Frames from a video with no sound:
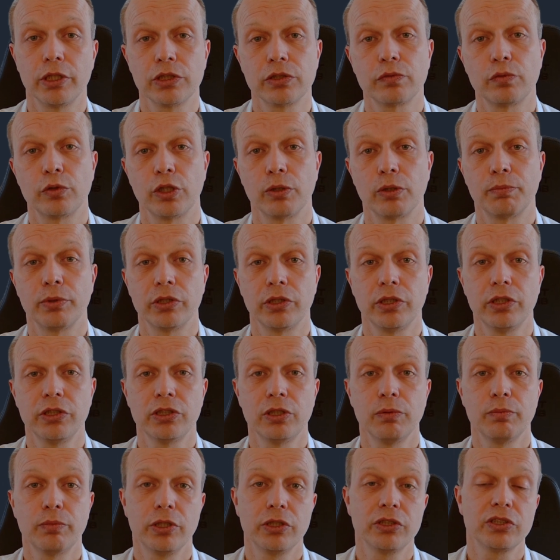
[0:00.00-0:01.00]
for your
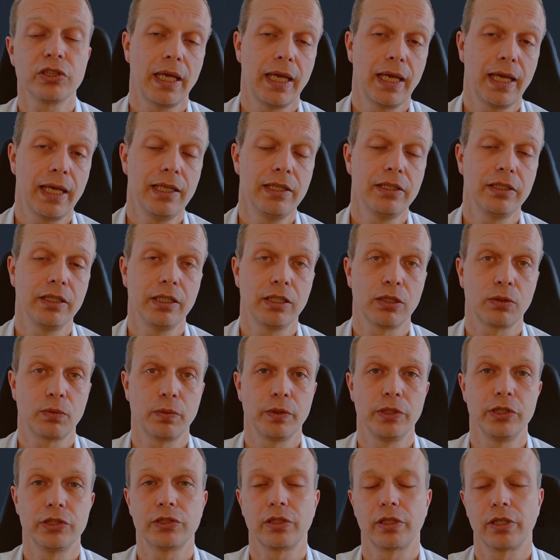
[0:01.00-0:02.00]
participants and increase their